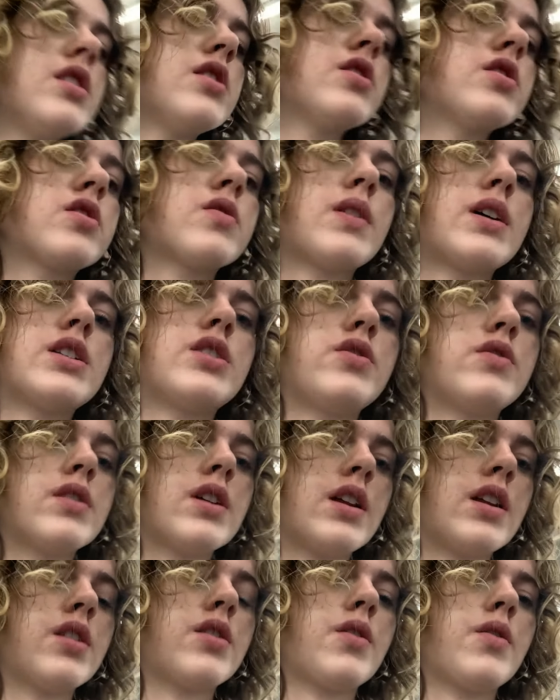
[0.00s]
So I do
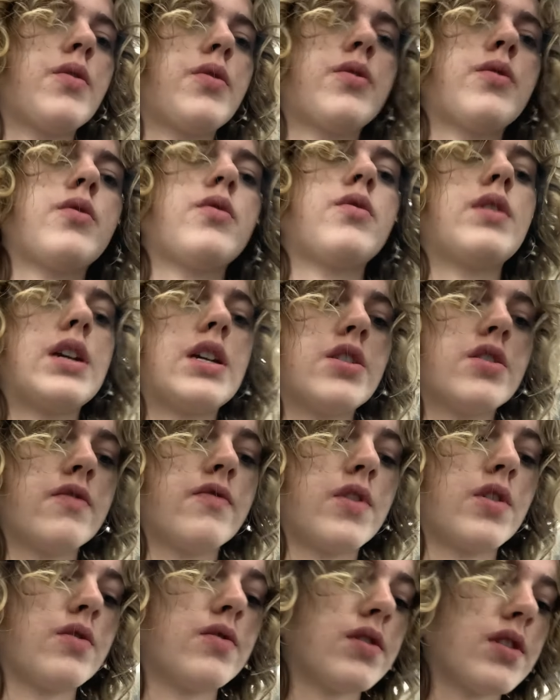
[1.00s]
kind of go through each
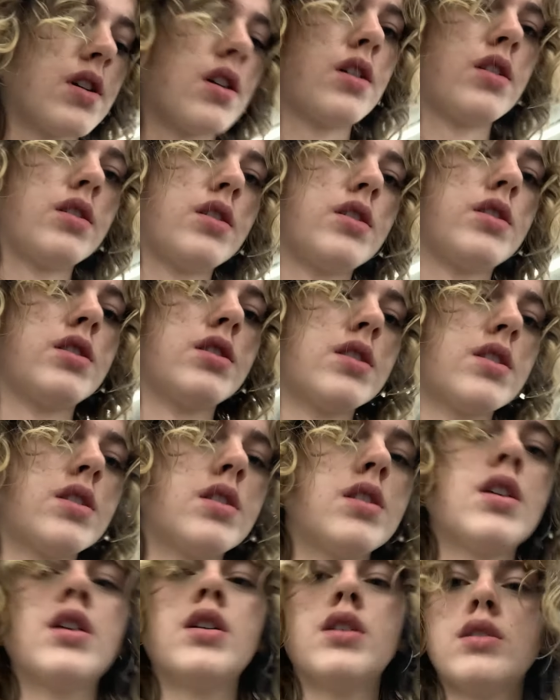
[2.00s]
of those
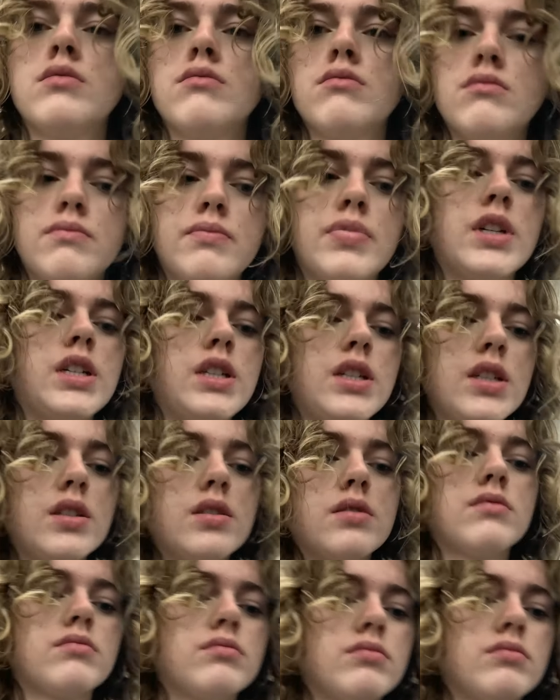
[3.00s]
colors pretty,